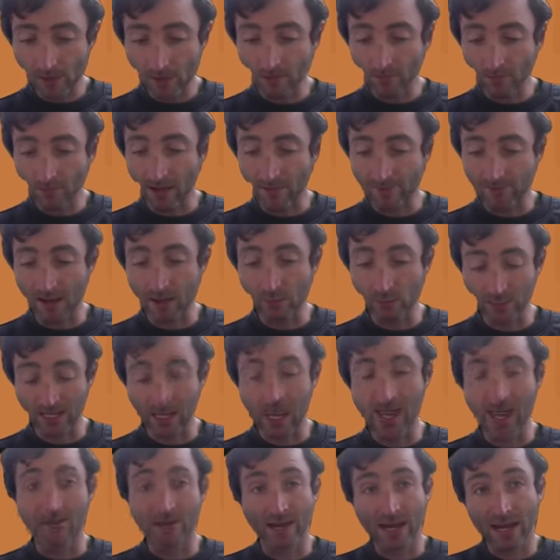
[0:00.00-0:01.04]
If I, if I was
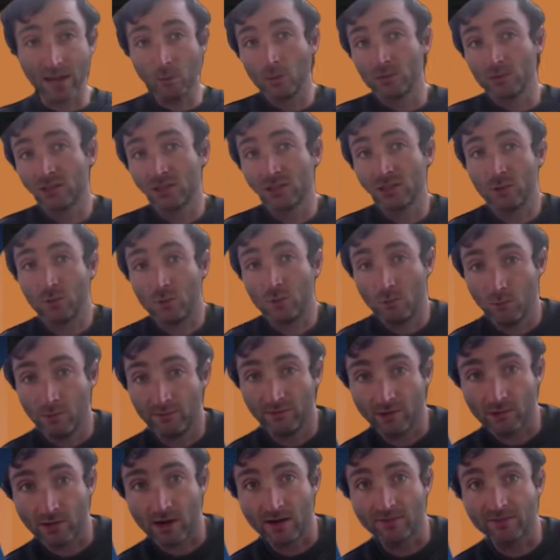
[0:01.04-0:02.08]
hiring, I wanted someone
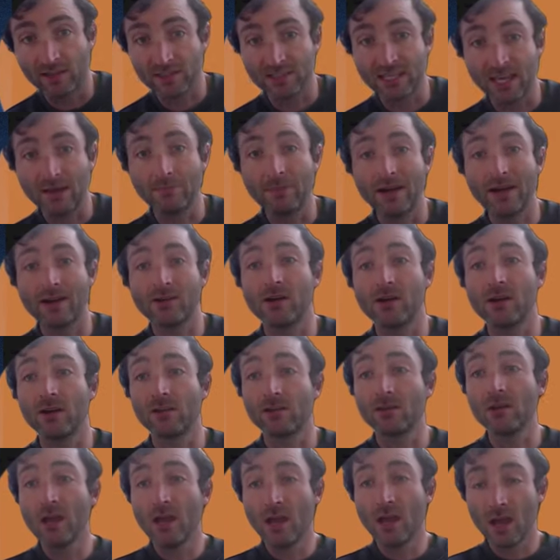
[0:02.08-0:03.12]
with a graphic design
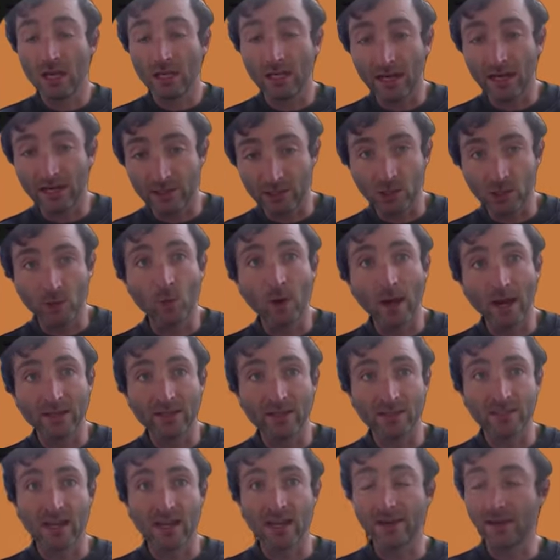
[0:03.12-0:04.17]
background. Uh, I'm a UI
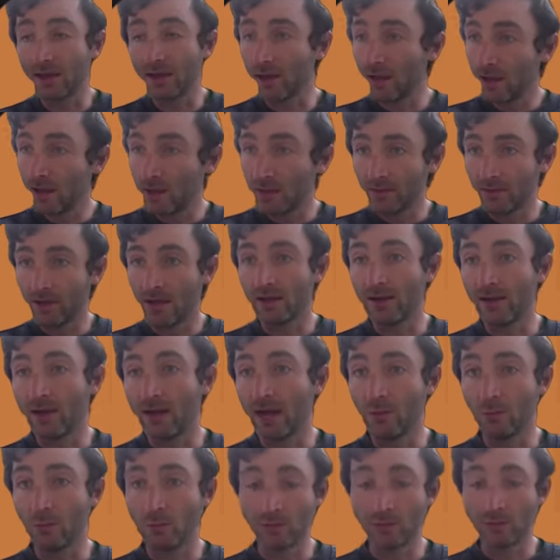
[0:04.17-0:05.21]
designer, then
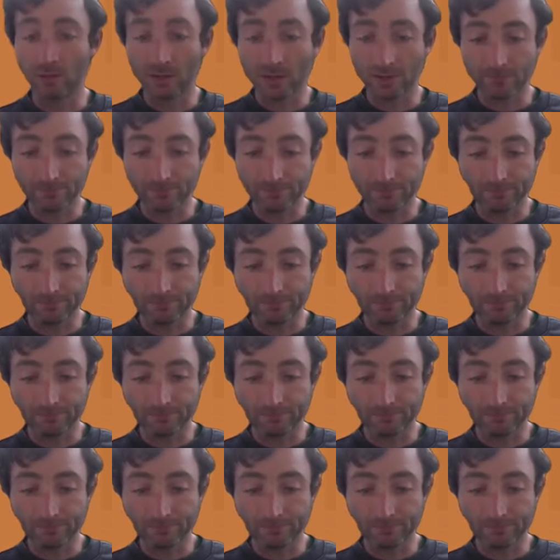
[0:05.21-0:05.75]
I would, uh,